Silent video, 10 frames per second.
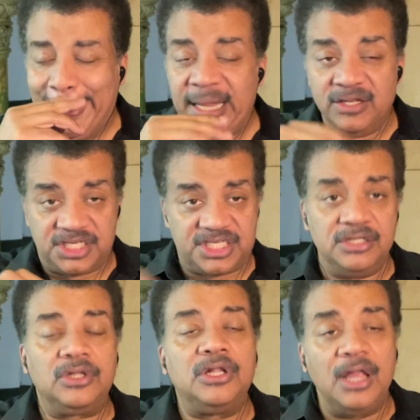It'll
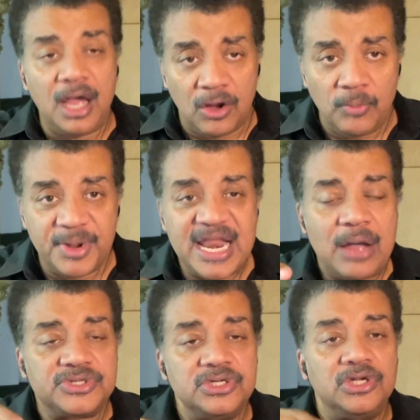still glow, but now
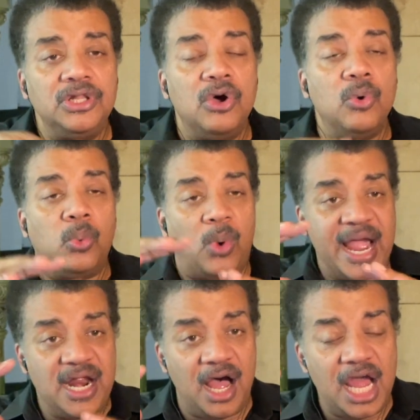it's going to glow
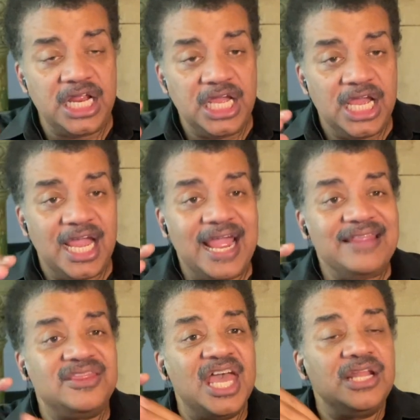white hot
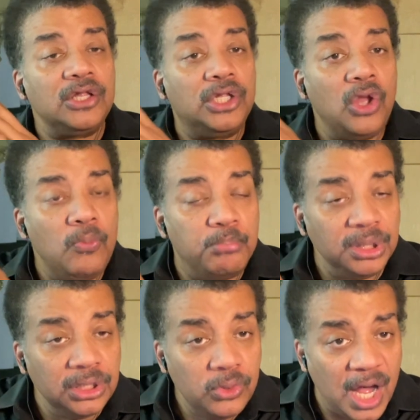and then glow
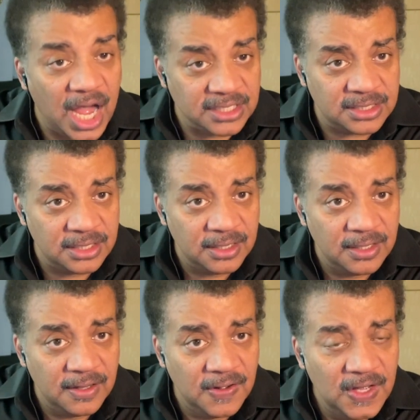blue hot.
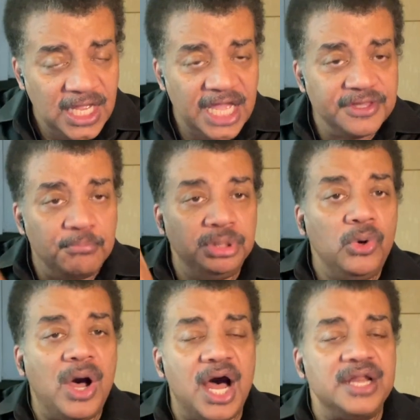And the
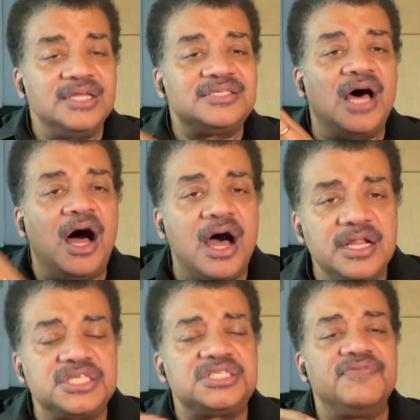blue hot is the
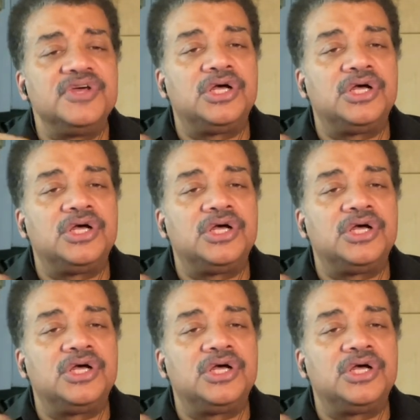hottest of the